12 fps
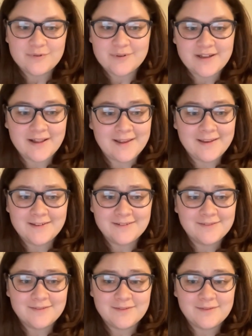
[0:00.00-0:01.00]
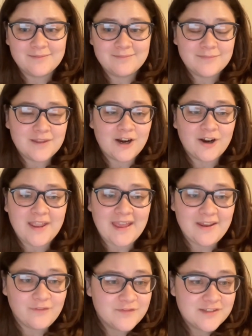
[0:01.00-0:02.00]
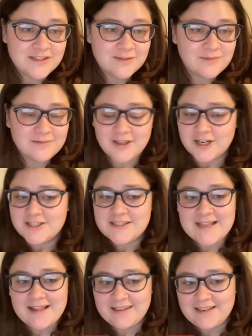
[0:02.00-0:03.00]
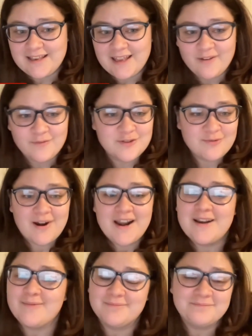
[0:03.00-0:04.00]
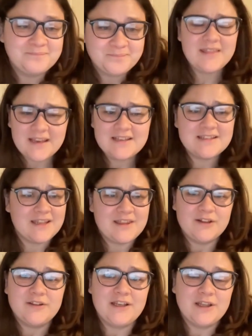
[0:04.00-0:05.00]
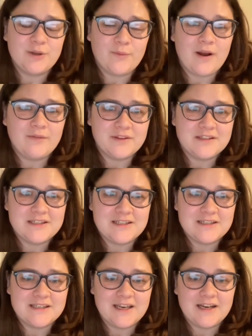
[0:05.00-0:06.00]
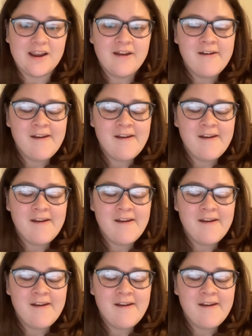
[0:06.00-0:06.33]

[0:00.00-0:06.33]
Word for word: doing like their gifts, their Selly gifts, random things that they'll need throughout the season.